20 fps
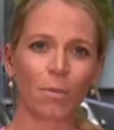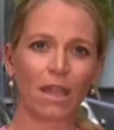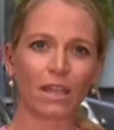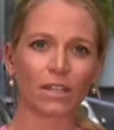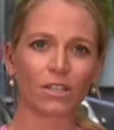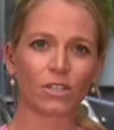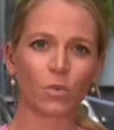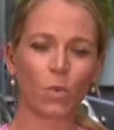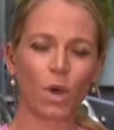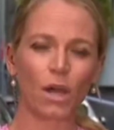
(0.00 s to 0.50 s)

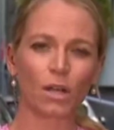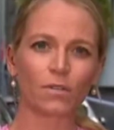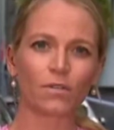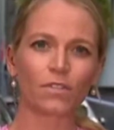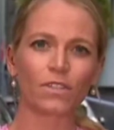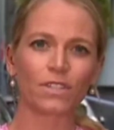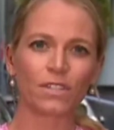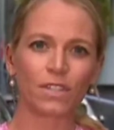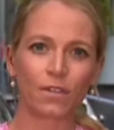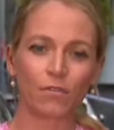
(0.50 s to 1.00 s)
remains one
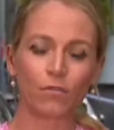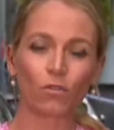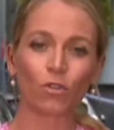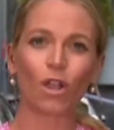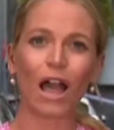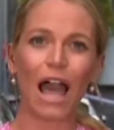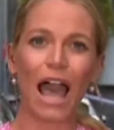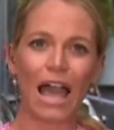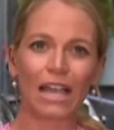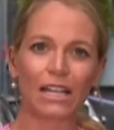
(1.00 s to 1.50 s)
of
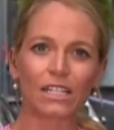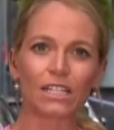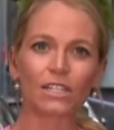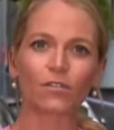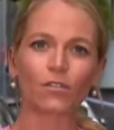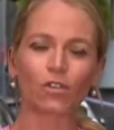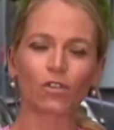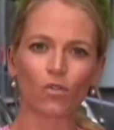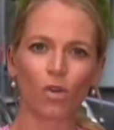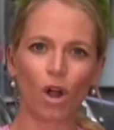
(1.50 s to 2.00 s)
several
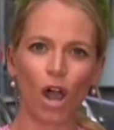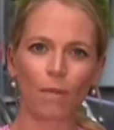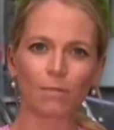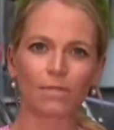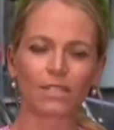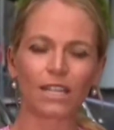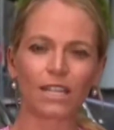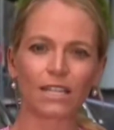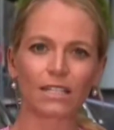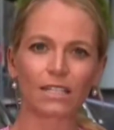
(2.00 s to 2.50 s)
active
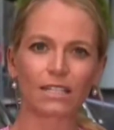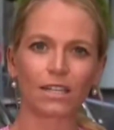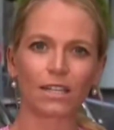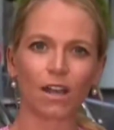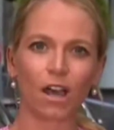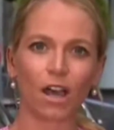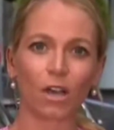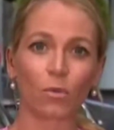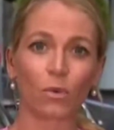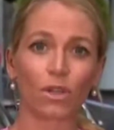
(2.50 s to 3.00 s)
crime scenes
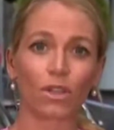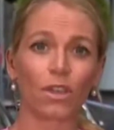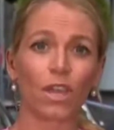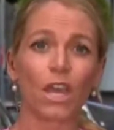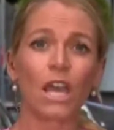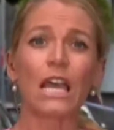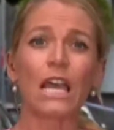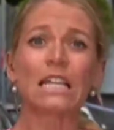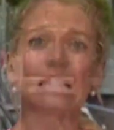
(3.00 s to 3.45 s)
tonight, with